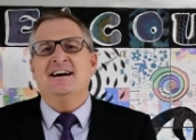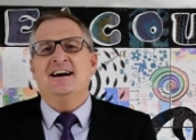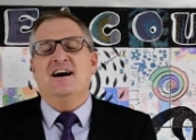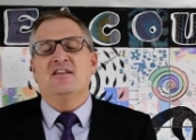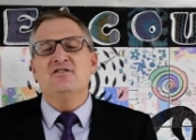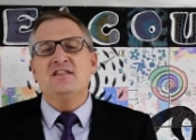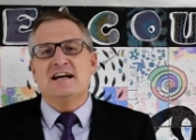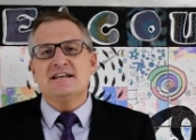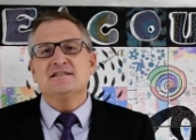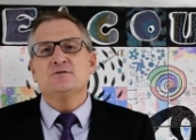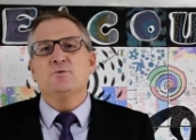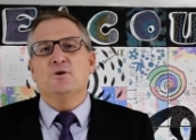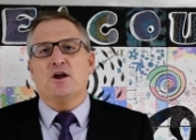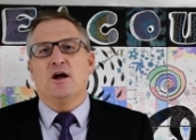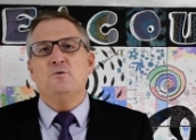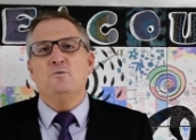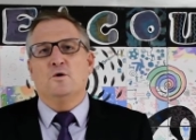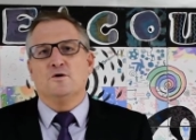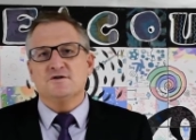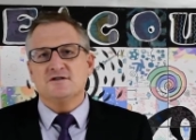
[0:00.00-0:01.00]
And that's what
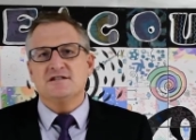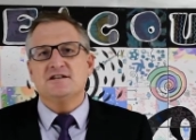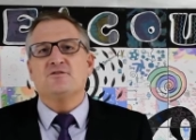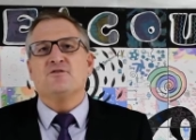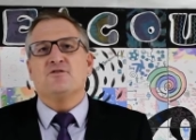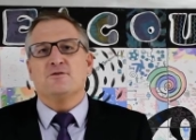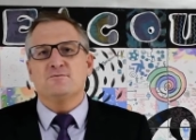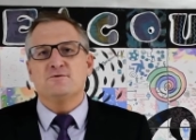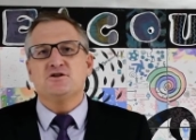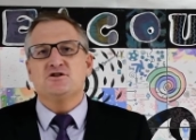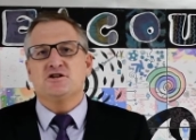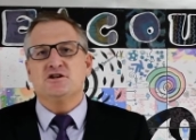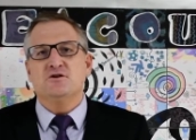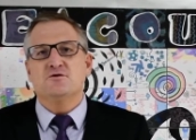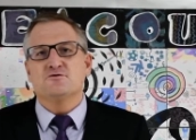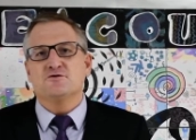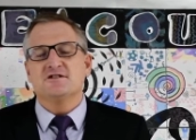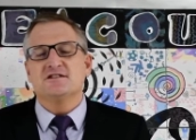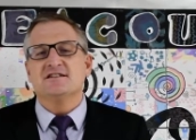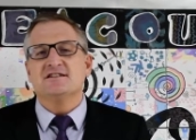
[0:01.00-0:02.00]
I wanted from the
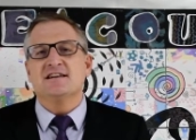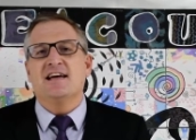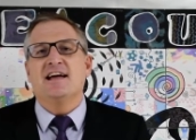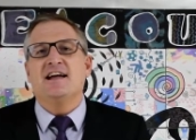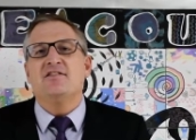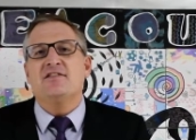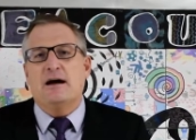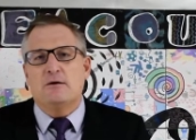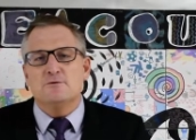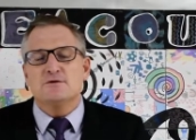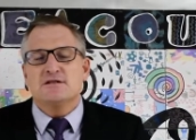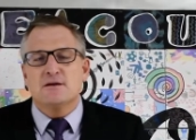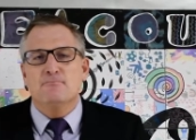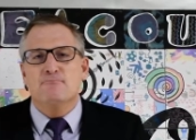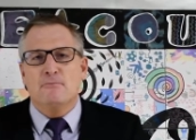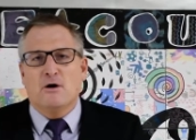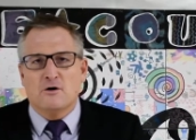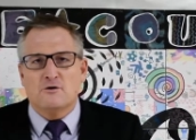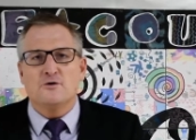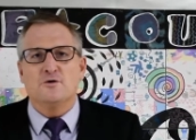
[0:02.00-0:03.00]
children today, and that was the
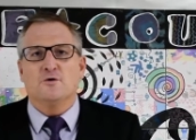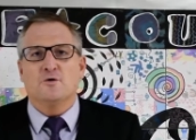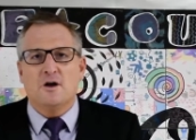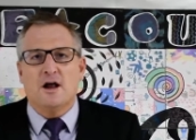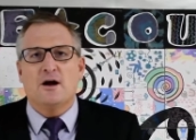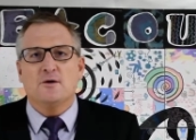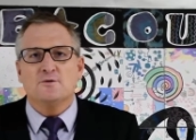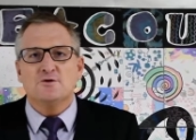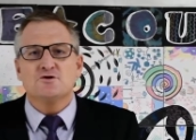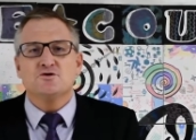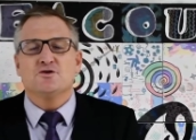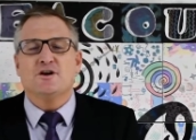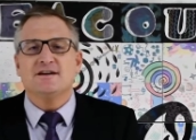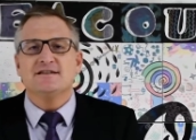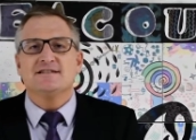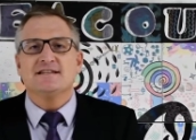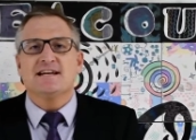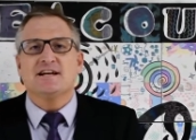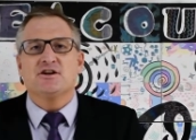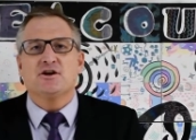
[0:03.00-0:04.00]
moral I was
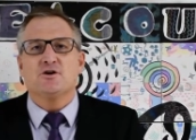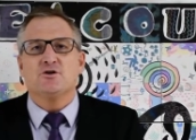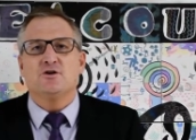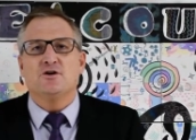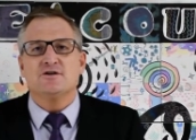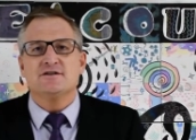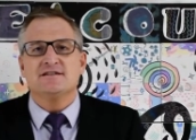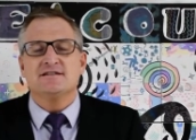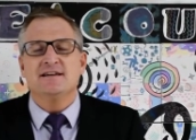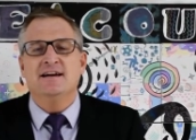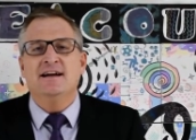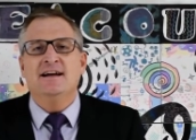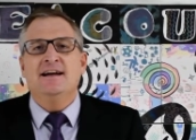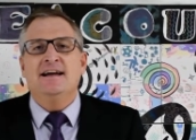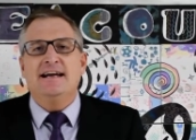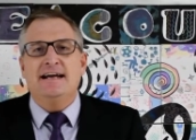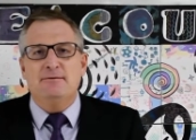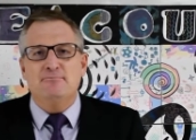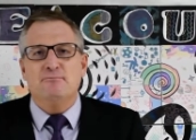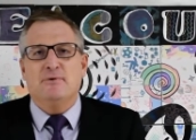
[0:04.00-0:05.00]
trying to get across
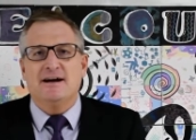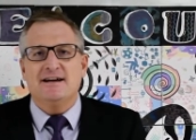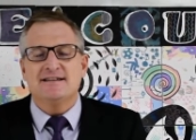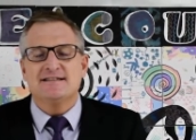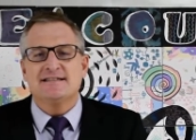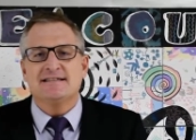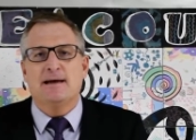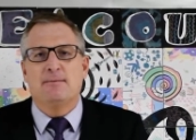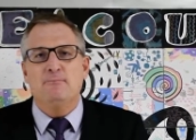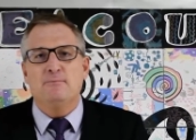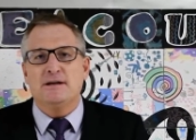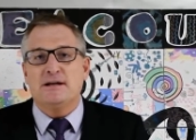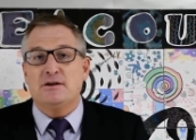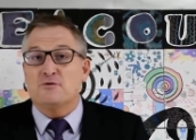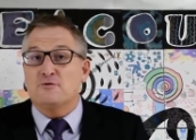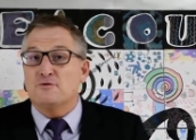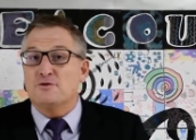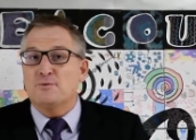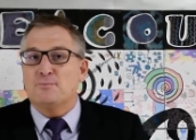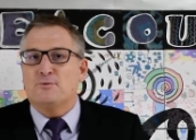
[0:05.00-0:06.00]
in my assembly
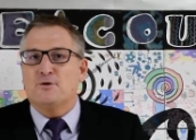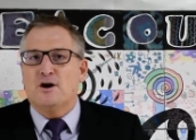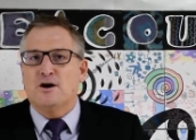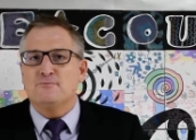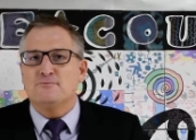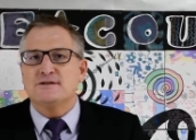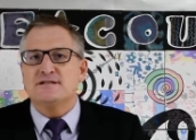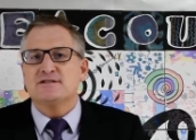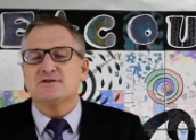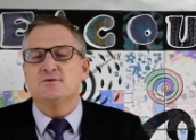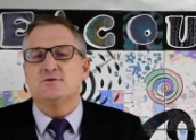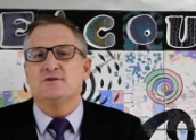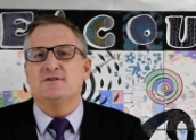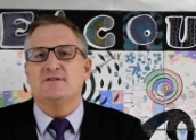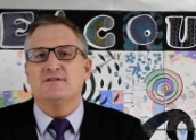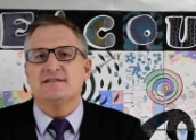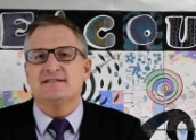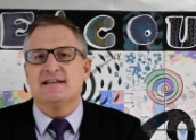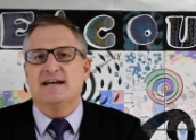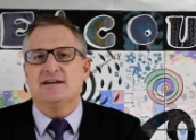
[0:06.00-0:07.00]
through the primary school
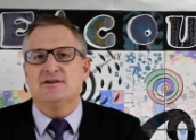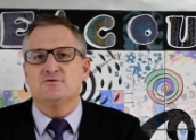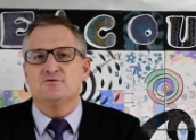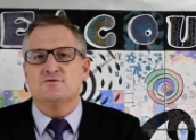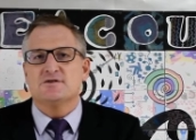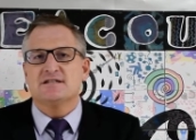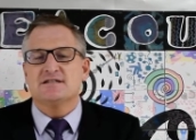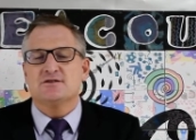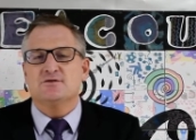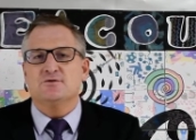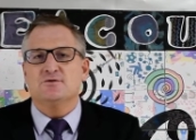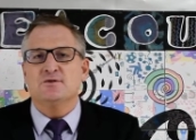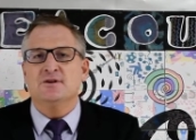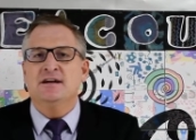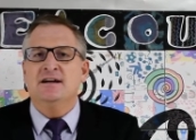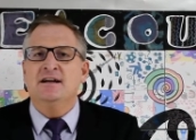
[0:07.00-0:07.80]
and the secondary school.